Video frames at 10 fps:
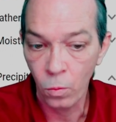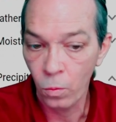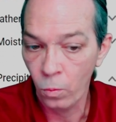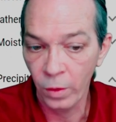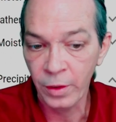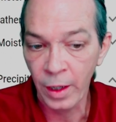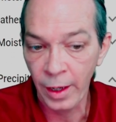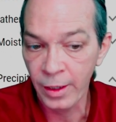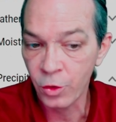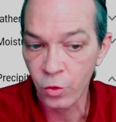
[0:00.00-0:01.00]
with the
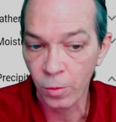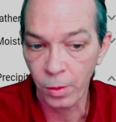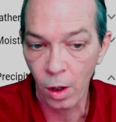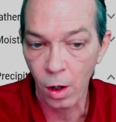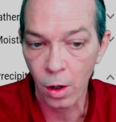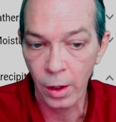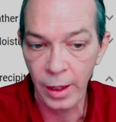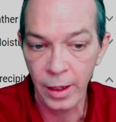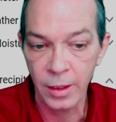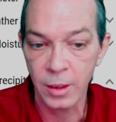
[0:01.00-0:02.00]
HRRR.
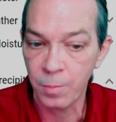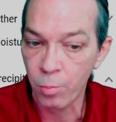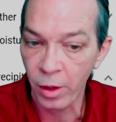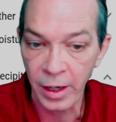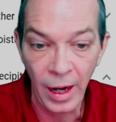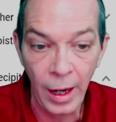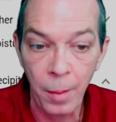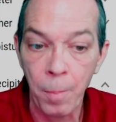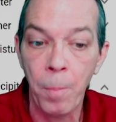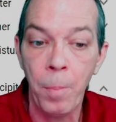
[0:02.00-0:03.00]
It is bringing a
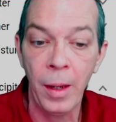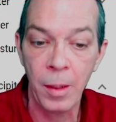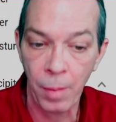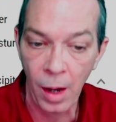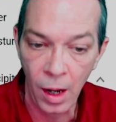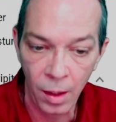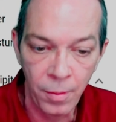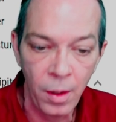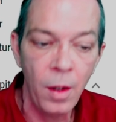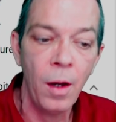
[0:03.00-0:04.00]
big
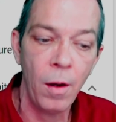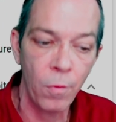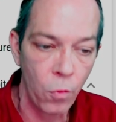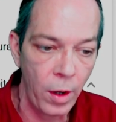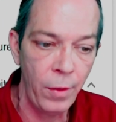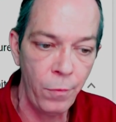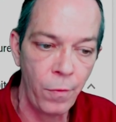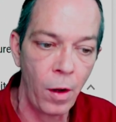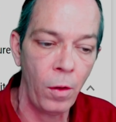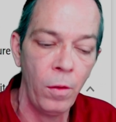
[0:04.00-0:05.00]
bomb of
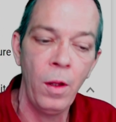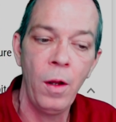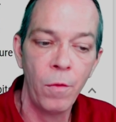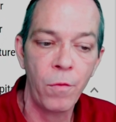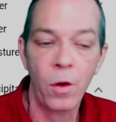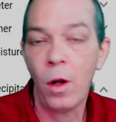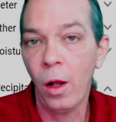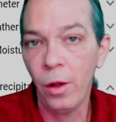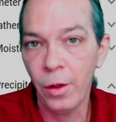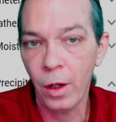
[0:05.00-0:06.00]
rainfall for
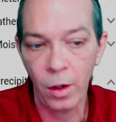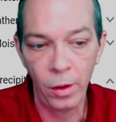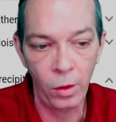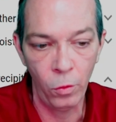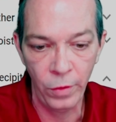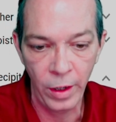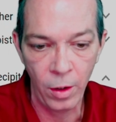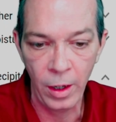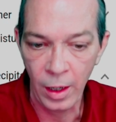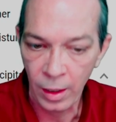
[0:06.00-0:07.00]
all of y'all over
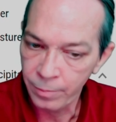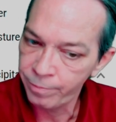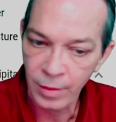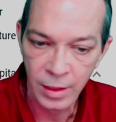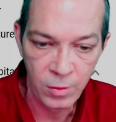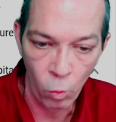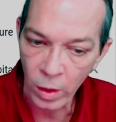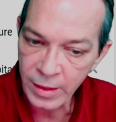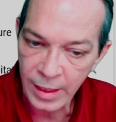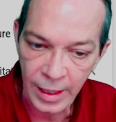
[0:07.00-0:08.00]
there. It's
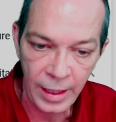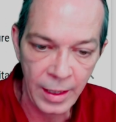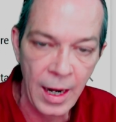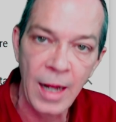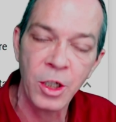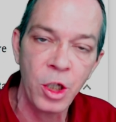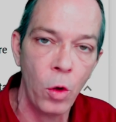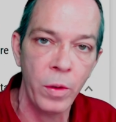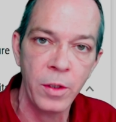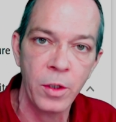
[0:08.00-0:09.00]
once again not
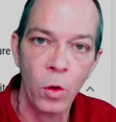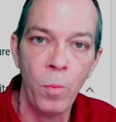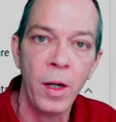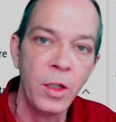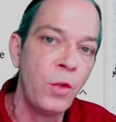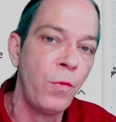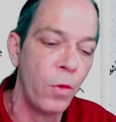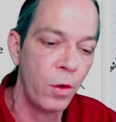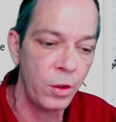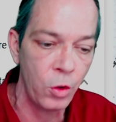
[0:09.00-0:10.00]
showing so much
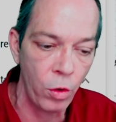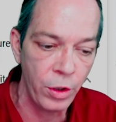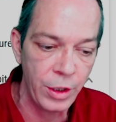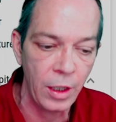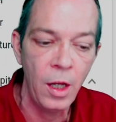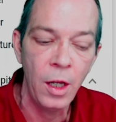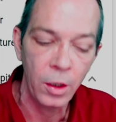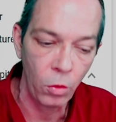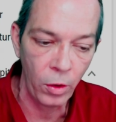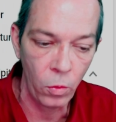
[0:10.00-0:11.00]
for Georgia.
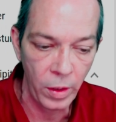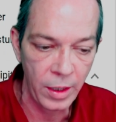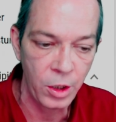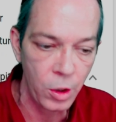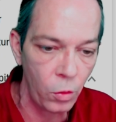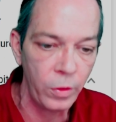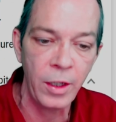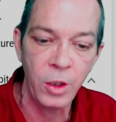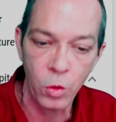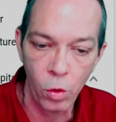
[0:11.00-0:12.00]
The only one that showed
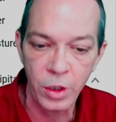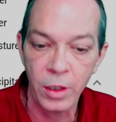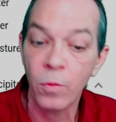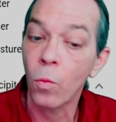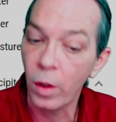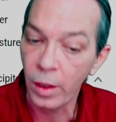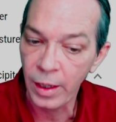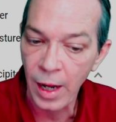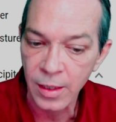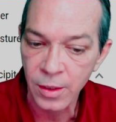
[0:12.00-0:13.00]
that Georgia really
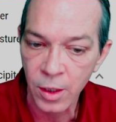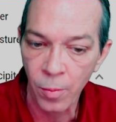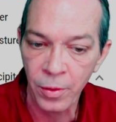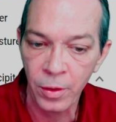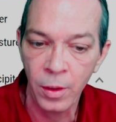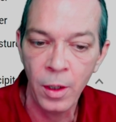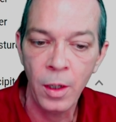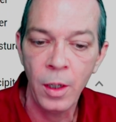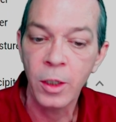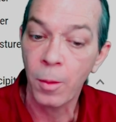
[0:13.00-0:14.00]
has something
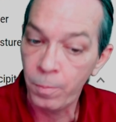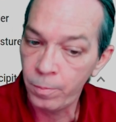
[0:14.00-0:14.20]
to